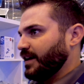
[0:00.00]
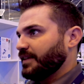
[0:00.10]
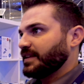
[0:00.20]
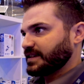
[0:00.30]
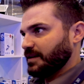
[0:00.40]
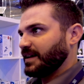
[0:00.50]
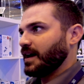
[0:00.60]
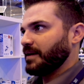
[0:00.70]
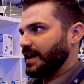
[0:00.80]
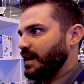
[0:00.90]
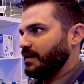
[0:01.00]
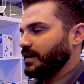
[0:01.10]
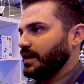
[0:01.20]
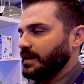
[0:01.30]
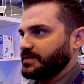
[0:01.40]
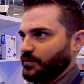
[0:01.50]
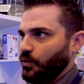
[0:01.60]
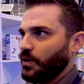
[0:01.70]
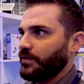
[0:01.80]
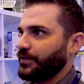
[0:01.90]
It's going to be coming out. Some
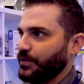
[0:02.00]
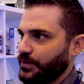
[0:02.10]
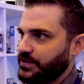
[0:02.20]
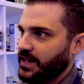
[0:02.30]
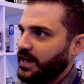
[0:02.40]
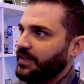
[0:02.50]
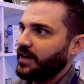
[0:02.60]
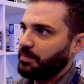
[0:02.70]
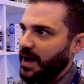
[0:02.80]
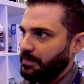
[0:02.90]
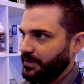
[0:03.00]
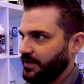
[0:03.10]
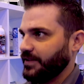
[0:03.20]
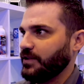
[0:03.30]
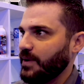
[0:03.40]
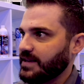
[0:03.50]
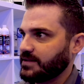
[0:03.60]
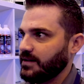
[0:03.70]
coral foods that are popular in the U.S.